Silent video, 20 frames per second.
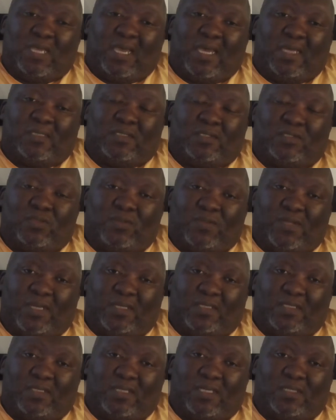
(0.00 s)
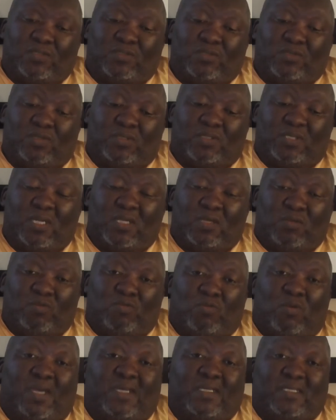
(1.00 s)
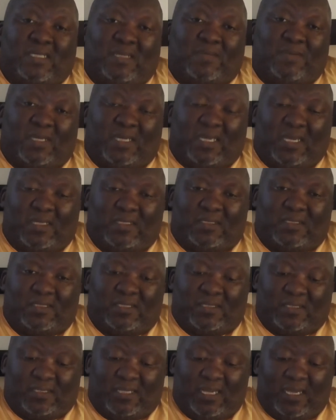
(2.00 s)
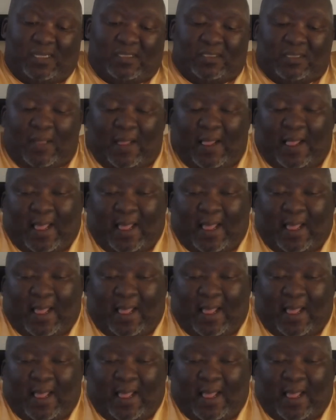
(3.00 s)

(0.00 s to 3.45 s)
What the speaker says: and so that they do not rise up against the state.